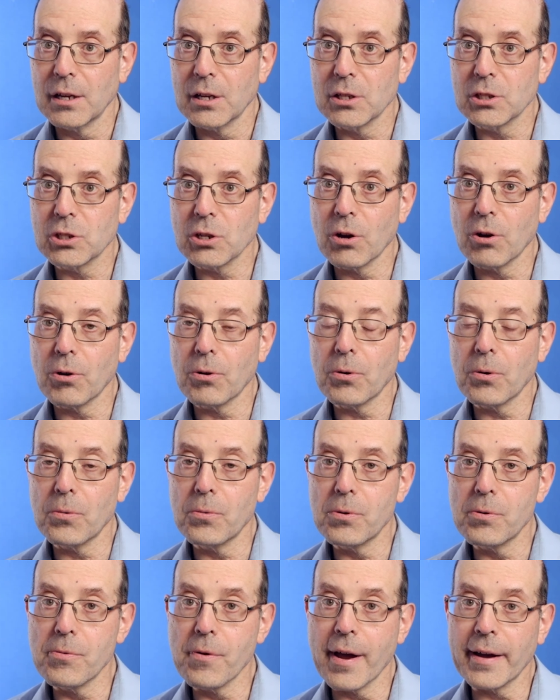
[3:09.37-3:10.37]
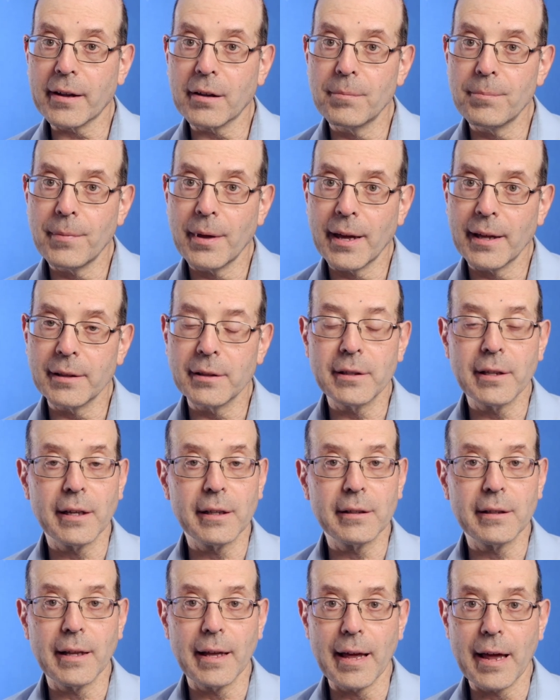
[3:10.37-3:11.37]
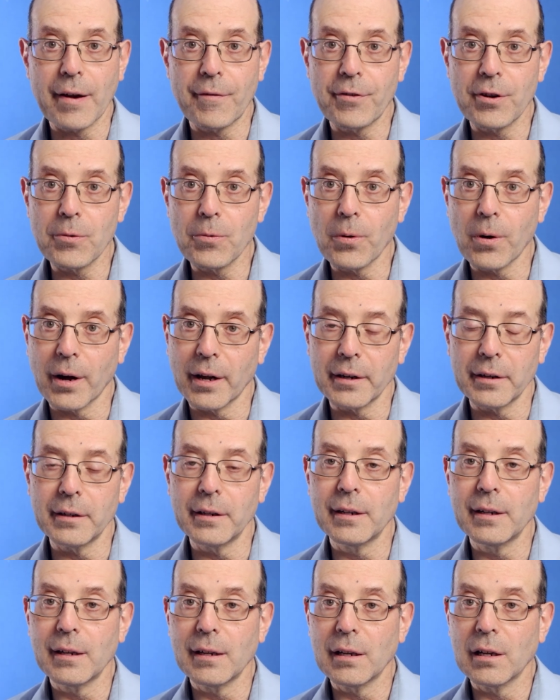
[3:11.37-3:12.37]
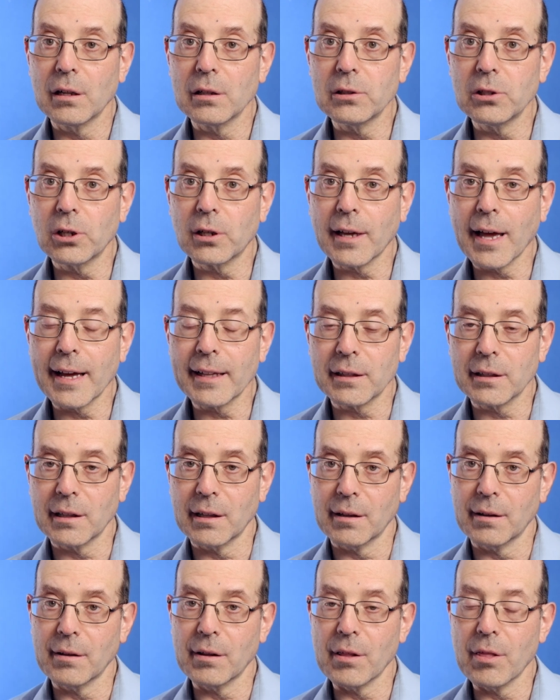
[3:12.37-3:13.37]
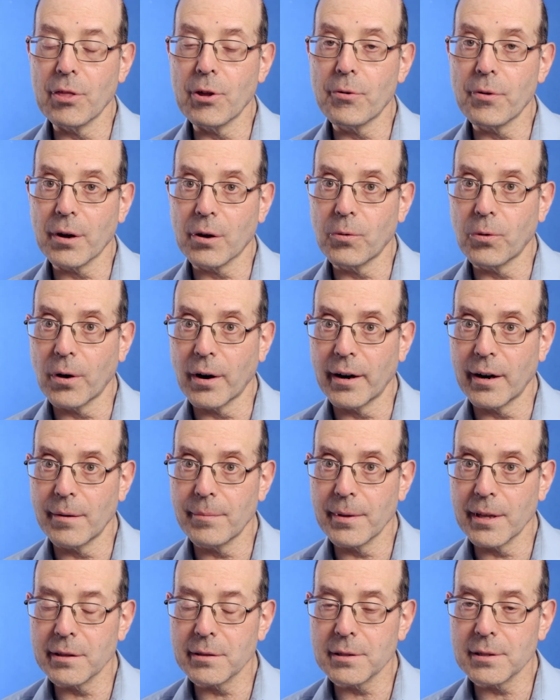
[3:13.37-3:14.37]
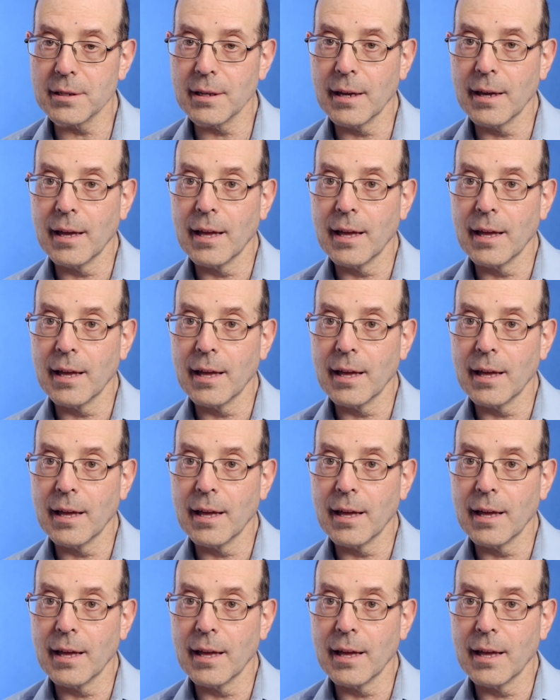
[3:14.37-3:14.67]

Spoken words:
So we recommend that everyone look at the requirements,